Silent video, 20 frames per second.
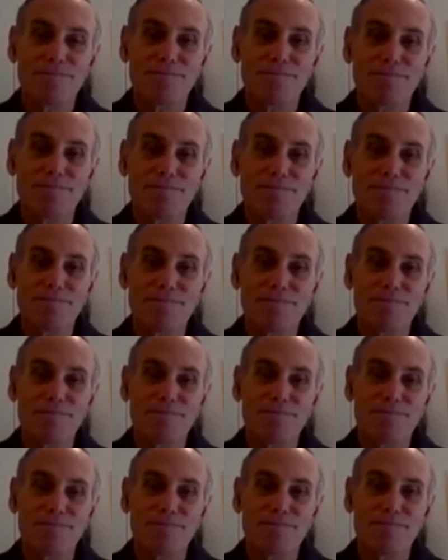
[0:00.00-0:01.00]

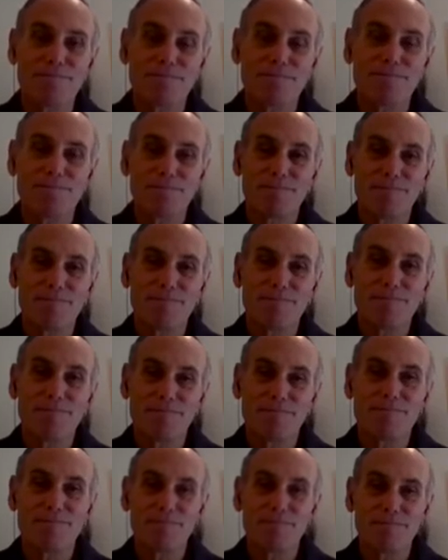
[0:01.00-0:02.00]

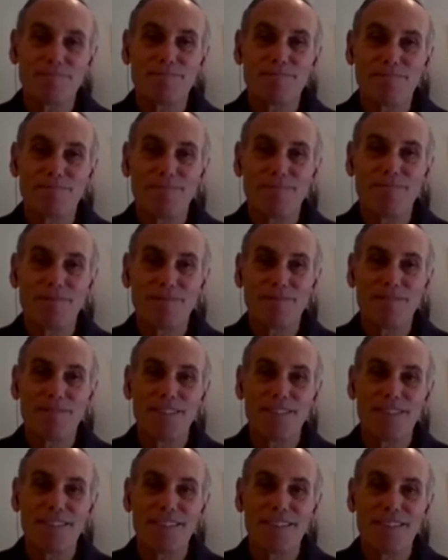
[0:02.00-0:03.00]

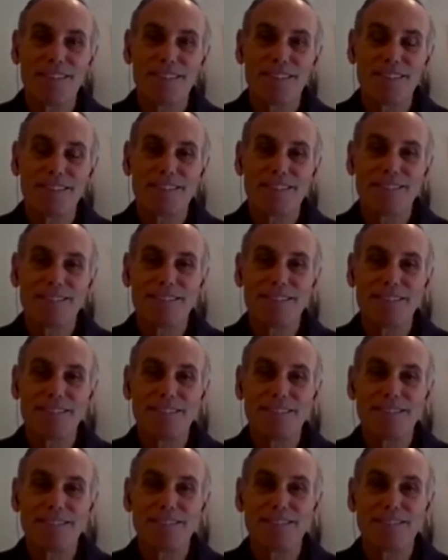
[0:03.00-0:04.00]

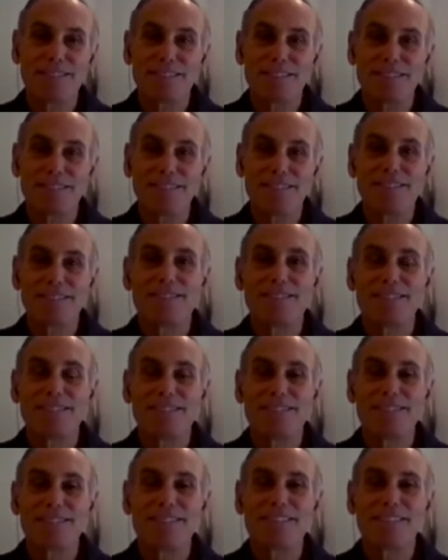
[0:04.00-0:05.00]

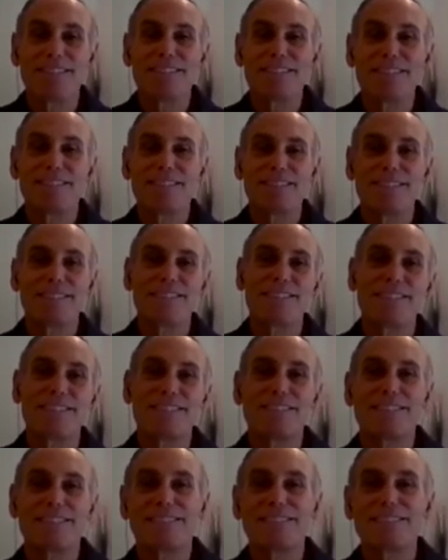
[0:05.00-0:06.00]

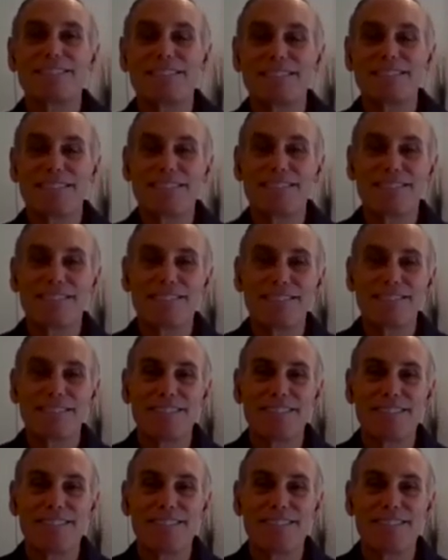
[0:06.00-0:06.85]
(not speaking)